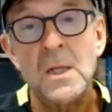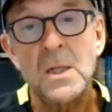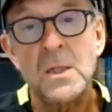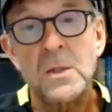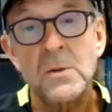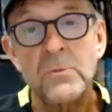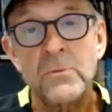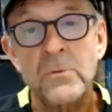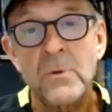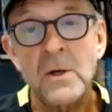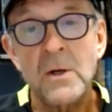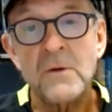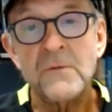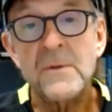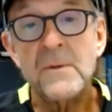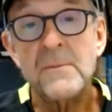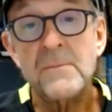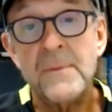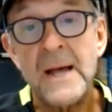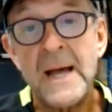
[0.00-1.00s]
So right off
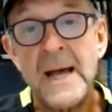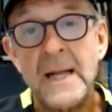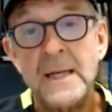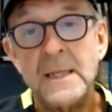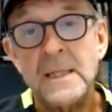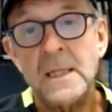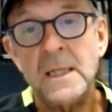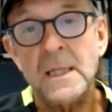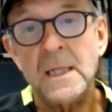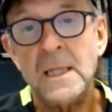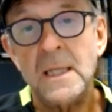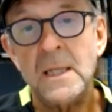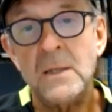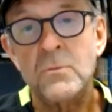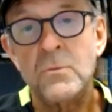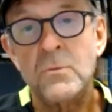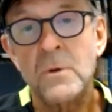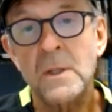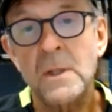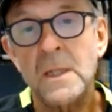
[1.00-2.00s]
the bat, he
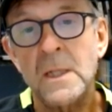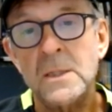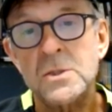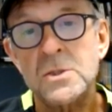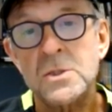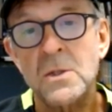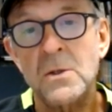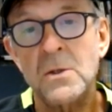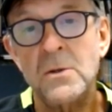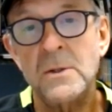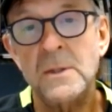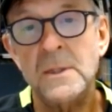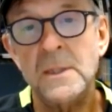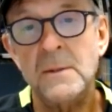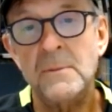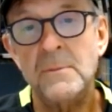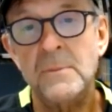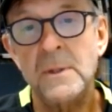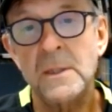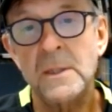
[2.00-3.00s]
really showed
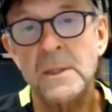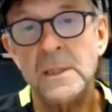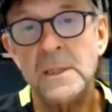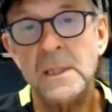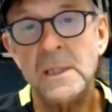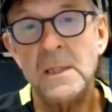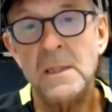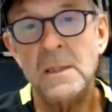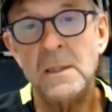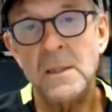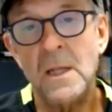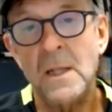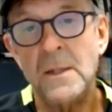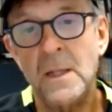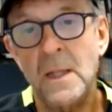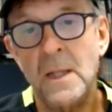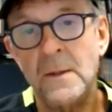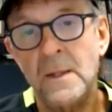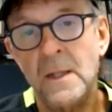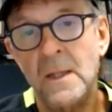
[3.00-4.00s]
the ability,
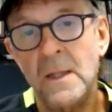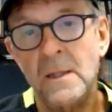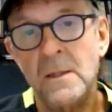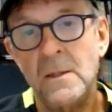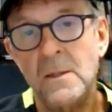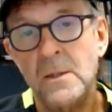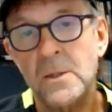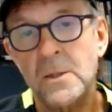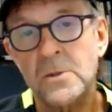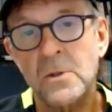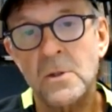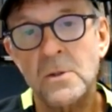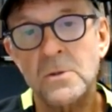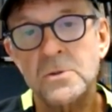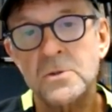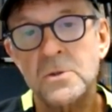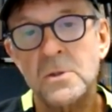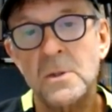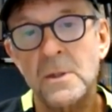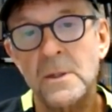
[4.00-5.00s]
the, the strong
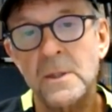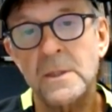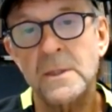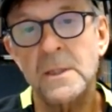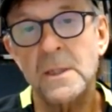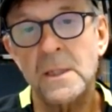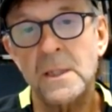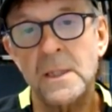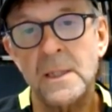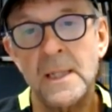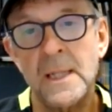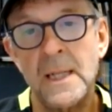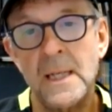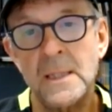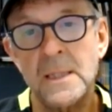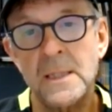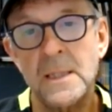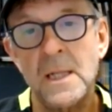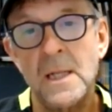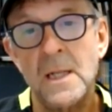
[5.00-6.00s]
journalistic
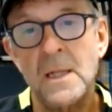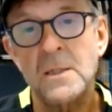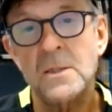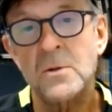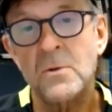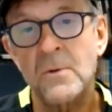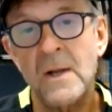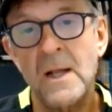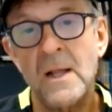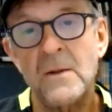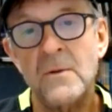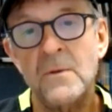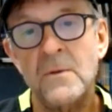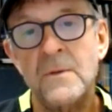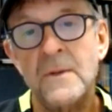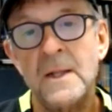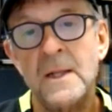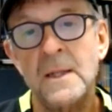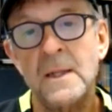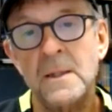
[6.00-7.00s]
sense to rather
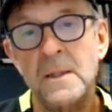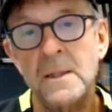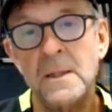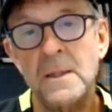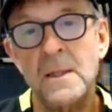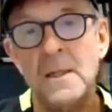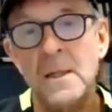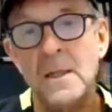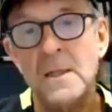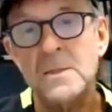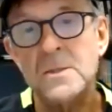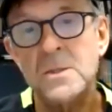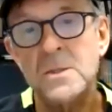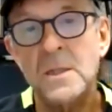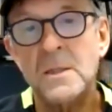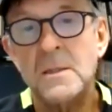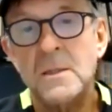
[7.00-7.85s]
than just